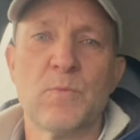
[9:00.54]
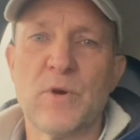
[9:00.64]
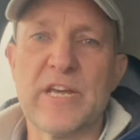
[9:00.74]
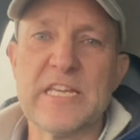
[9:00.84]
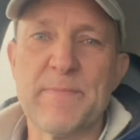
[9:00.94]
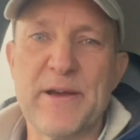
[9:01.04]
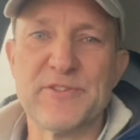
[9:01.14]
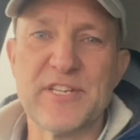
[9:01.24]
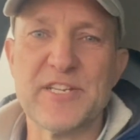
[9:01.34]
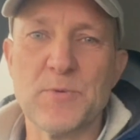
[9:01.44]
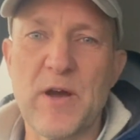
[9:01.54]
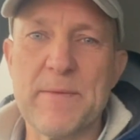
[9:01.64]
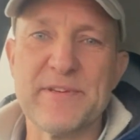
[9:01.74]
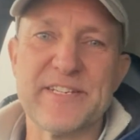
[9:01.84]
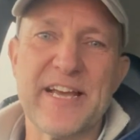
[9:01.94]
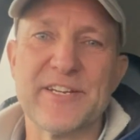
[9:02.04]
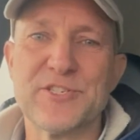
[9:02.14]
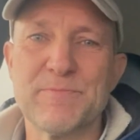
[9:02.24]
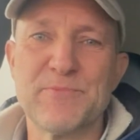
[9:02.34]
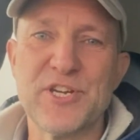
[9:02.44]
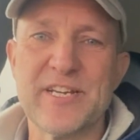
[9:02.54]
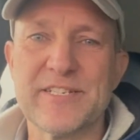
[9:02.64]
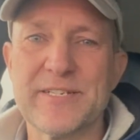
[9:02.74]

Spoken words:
keep you posted as what happens next. Cheers.